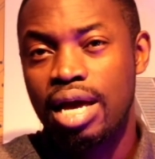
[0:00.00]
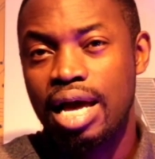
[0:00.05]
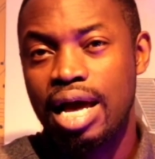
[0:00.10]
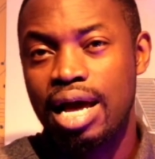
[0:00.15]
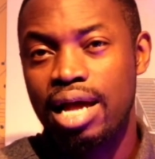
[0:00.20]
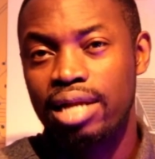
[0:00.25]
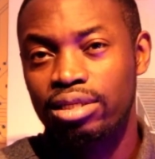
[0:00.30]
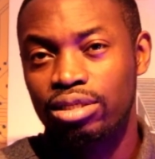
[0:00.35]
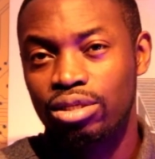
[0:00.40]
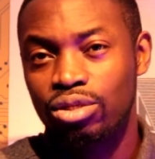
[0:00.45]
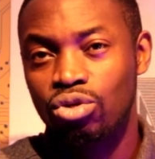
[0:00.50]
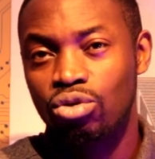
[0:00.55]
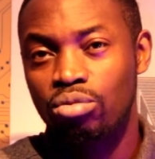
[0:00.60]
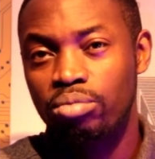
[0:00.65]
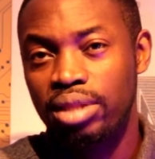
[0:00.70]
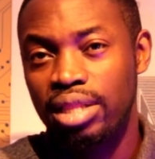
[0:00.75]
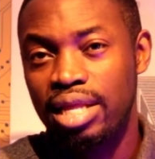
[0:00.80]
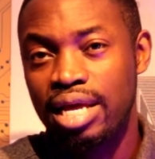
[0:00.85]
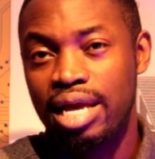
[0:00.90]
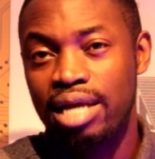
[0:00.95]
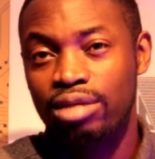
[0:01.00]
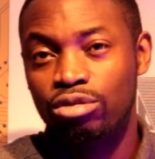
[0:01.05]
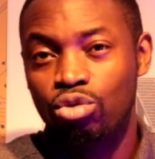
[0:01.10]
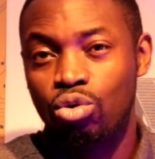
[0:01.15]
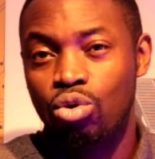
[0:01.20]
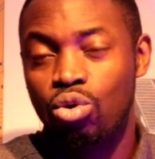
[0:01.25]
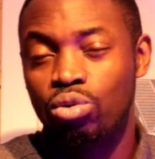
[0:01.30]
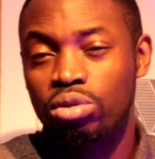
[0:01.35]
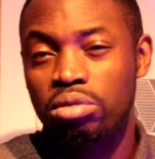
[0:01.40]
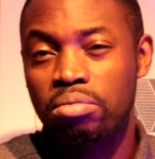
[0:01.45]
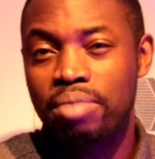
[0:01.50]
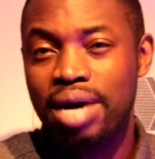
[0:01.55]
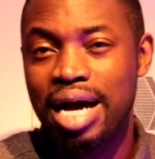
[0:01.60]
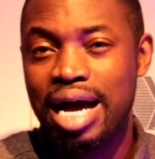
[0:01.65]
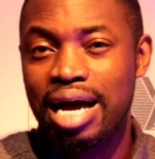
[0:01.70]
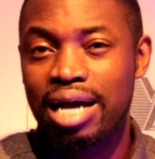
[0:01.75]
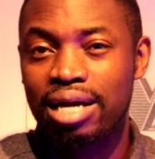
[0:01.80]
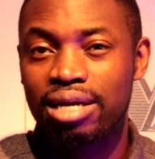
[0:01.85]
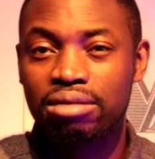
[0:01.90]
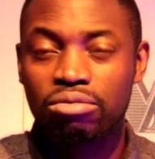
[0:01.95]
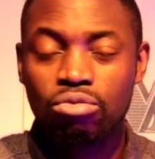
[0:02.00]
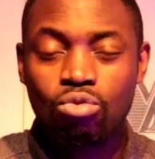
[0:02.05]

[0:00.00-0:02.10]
and you're gonna be there to hold the bag.